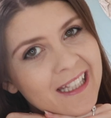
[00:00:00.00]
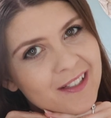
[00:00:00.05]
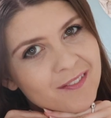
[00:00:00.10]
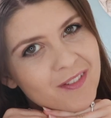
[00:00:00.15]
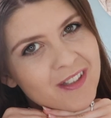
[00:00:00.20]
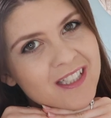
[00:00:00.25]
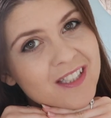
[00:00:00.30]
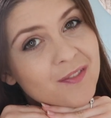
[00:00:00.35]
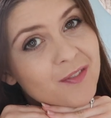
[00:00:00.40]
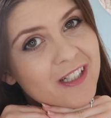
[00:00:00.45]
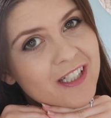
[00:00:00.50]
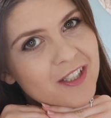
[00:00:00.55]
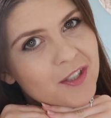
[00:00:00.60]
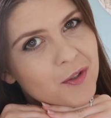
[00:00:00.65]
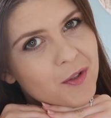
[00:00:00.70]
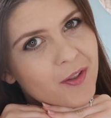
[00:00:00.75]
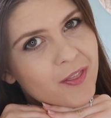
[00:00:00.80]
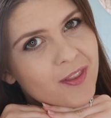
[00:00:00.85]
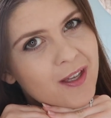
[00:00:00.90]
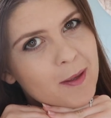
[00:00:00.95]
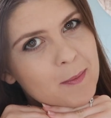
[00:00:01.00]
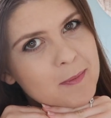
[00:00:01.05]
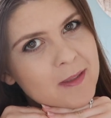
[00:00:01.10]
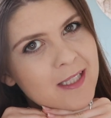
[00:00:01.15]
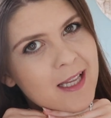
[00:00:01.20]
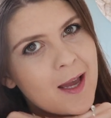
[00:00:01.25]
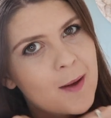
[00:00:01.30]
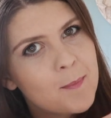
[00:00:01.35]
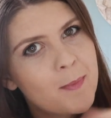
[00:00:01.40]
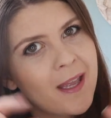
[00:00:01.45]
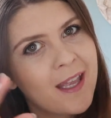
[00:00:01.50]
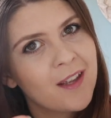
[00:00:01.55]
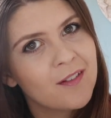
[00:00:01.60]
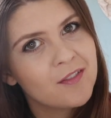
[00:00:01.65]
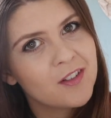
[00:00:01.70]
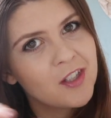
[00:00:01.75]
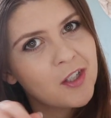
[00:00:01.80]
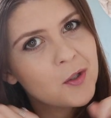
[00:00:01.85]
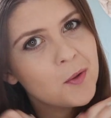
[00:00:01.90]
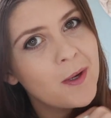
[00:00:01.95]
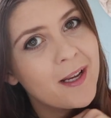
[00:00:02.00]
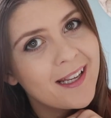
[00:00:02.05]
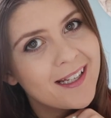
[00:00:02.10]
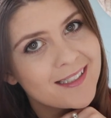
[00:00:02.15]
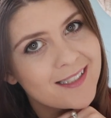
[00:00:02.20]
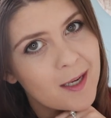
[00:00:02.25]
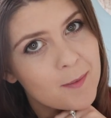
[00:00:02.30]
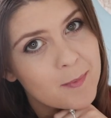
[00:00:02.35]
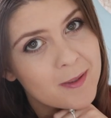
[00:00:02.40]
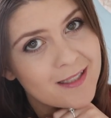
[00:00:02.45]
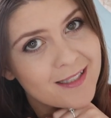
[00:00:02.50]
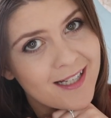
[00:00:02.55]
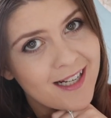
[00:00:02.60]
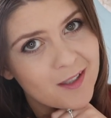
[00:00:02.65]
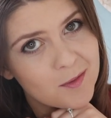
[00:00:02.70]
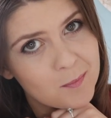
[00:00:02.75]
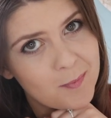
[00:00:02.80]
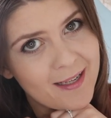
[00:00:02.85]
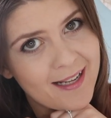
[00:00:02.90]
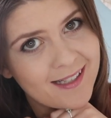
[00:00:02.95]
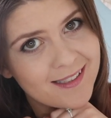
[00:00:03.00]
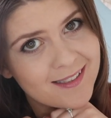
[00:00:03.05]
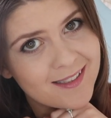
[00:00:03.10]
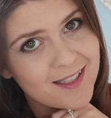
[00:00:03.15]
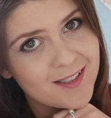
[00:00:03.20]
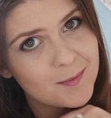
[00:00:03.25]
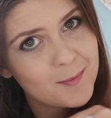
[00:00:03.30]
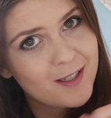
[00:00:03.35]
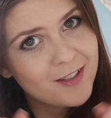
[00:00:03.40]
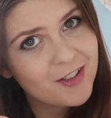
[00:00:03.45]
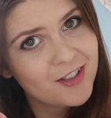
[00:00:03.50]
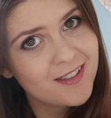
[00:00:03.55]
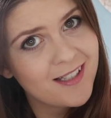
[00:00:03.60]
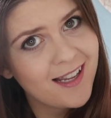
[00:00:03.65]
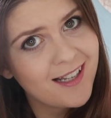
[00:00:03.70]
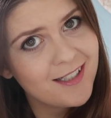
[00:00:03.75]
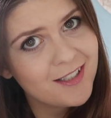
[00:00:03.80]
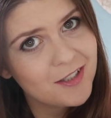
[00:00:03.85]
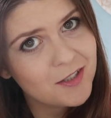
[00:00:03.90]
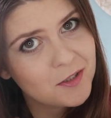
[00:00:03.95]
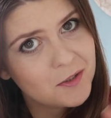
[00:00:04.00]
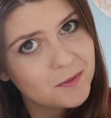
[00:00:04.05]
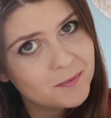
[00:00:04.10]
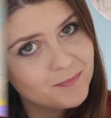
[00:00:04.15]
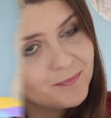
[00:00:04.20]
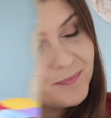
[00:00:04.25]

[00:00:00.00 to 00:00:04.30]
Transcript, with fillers: Give this video a thumbs up if you hate up and down planks as much as I do.